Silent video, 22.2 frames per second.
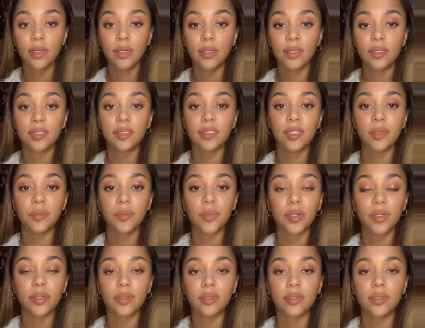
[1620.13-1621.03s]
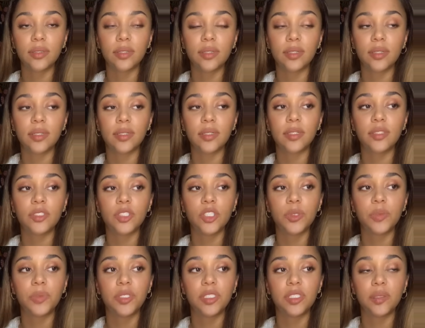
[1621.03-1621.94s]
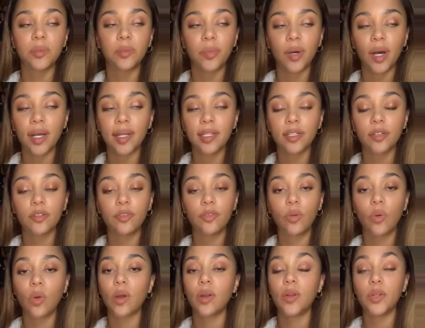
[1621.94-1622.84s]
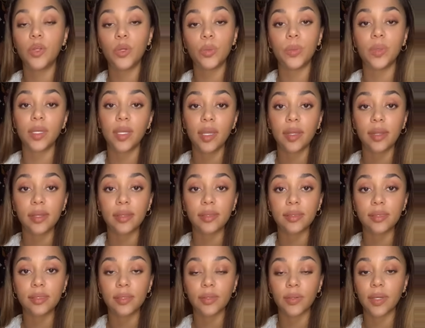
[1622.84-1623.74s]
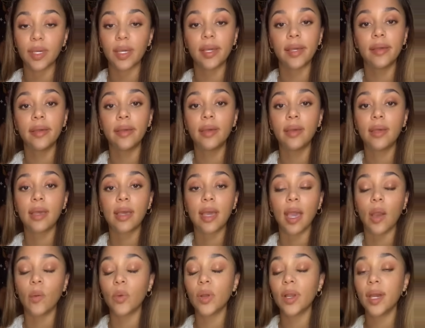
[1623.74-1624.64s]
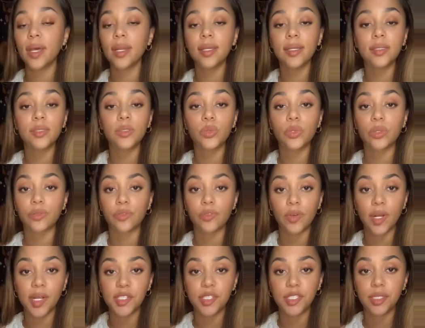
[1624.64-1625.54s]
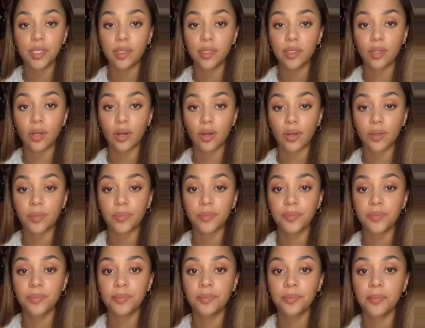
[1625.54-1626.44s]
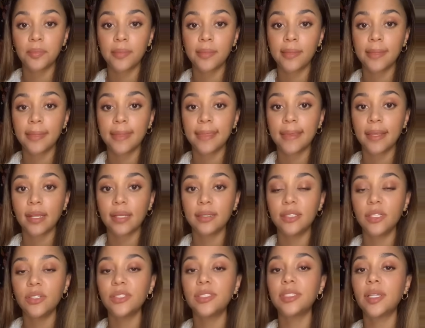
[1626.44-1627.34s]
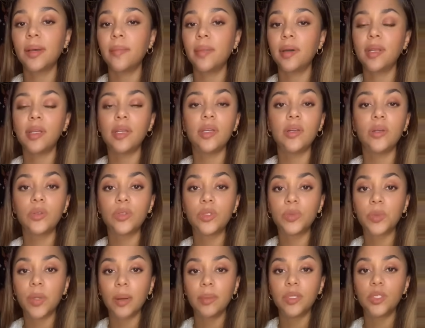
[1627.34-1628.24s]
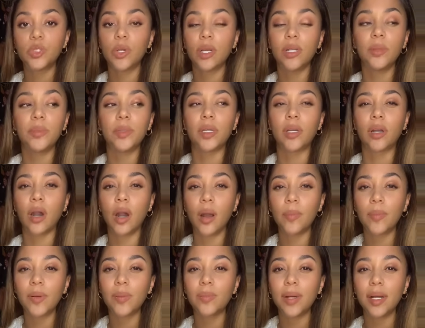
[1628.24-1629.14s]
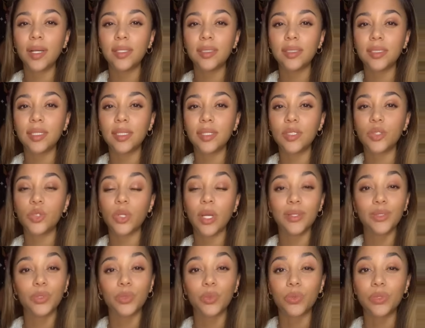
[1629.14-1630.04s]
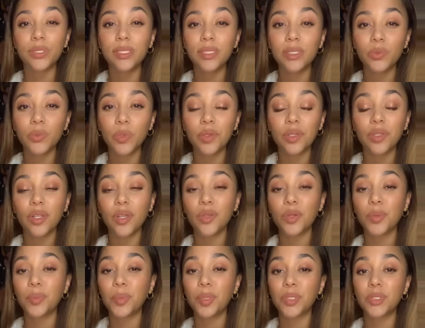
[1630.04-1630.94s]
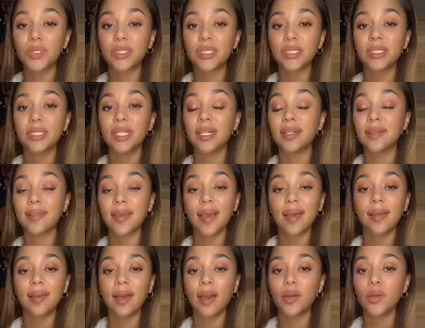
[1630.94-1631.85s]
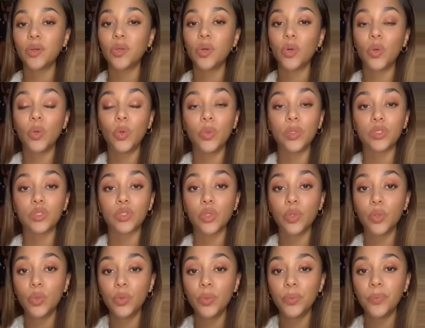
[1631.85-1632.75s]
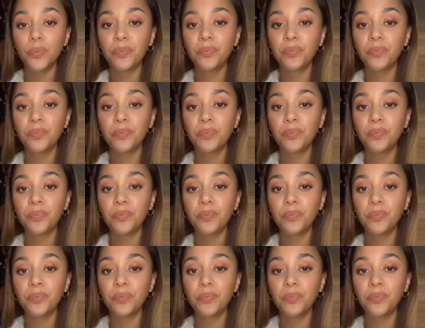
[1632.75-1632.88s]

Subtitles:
symbolic for new beginnings, okay? And we're heading into a fresh year, y'all. There's somebody here who's probably trying to be compromising, trying to reason with another person. Again, I don't know who is who.